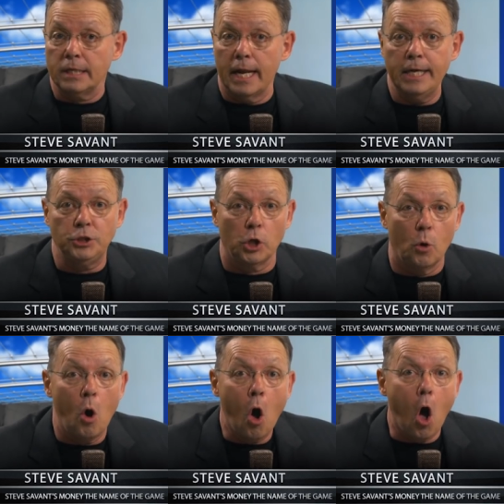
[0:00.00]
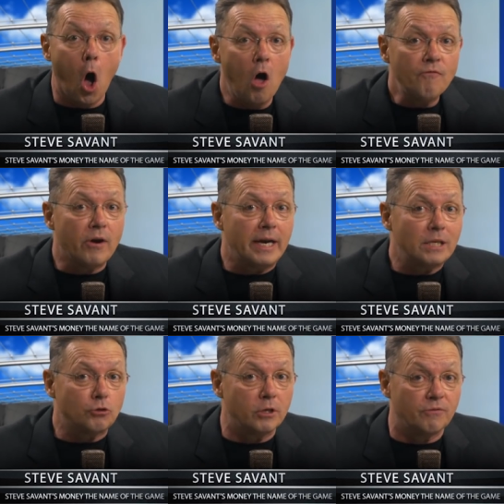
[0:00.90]
today's show, all
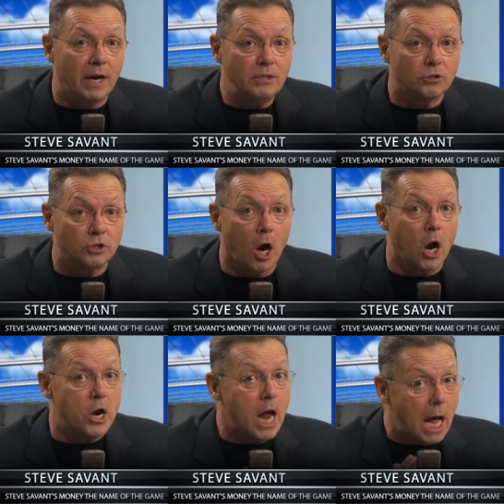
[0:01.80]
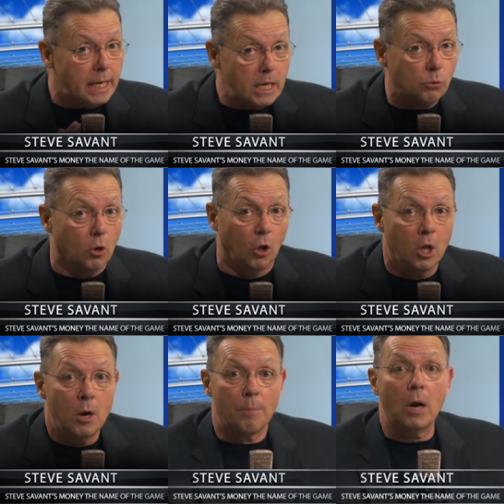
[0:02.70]
financial advisors are not equal.
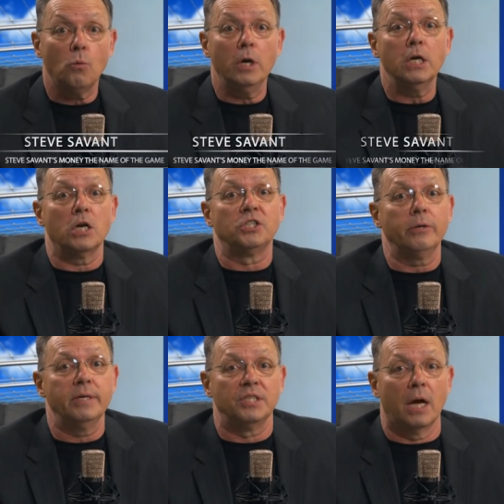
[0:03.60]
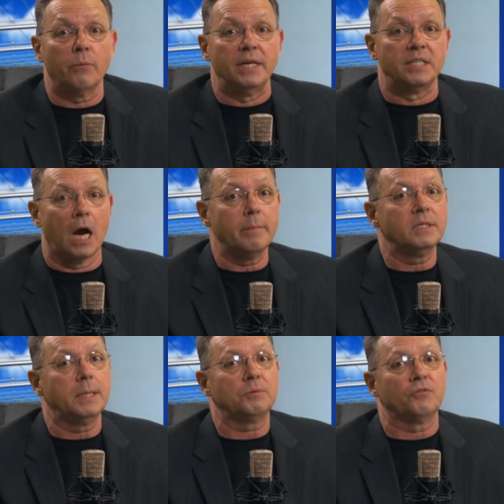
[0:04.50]
Part one in our series on
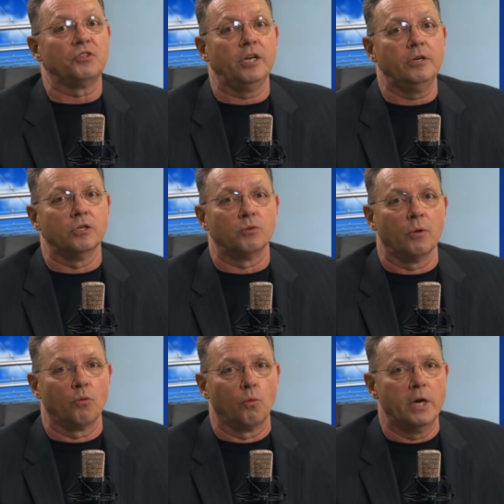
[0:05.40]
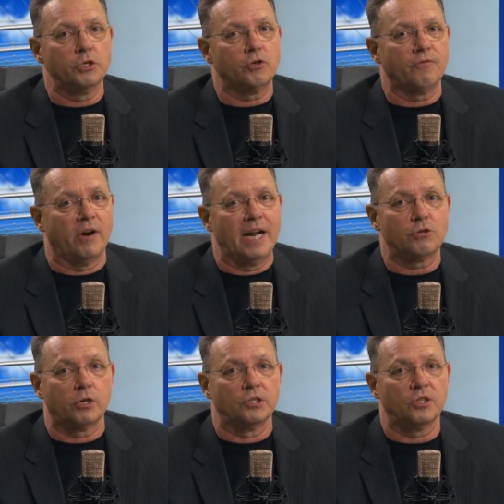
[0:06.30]
retirement tips for seniors with registered
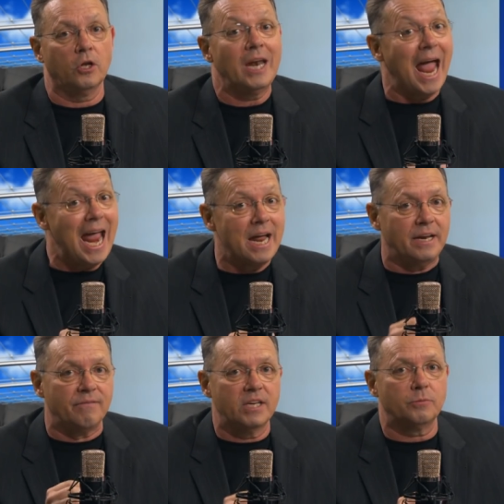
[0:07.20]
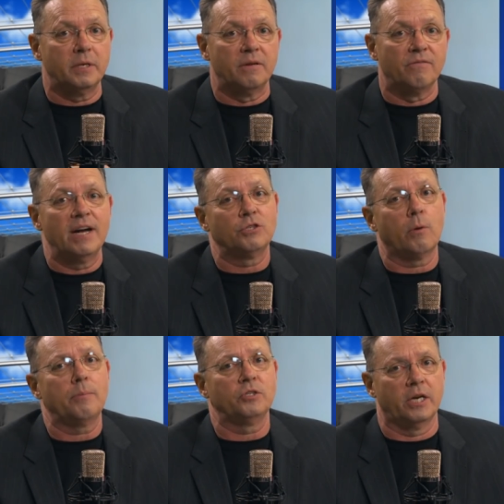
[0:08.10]
financial consultant and investment advisor
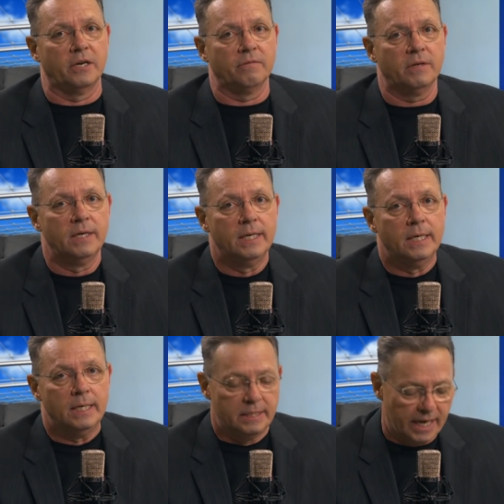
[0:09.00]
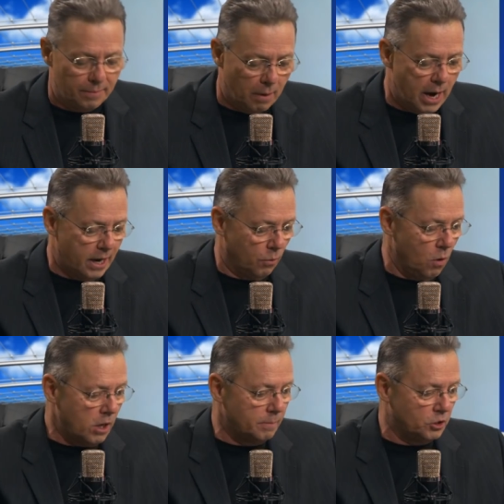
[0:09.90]
representative Ted Meyer.
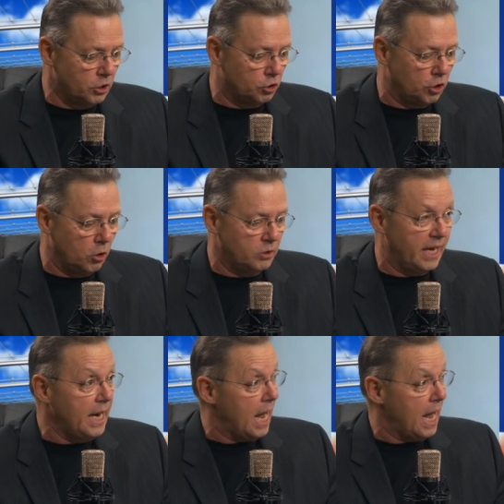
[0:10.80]
Welcome to the show, Ted,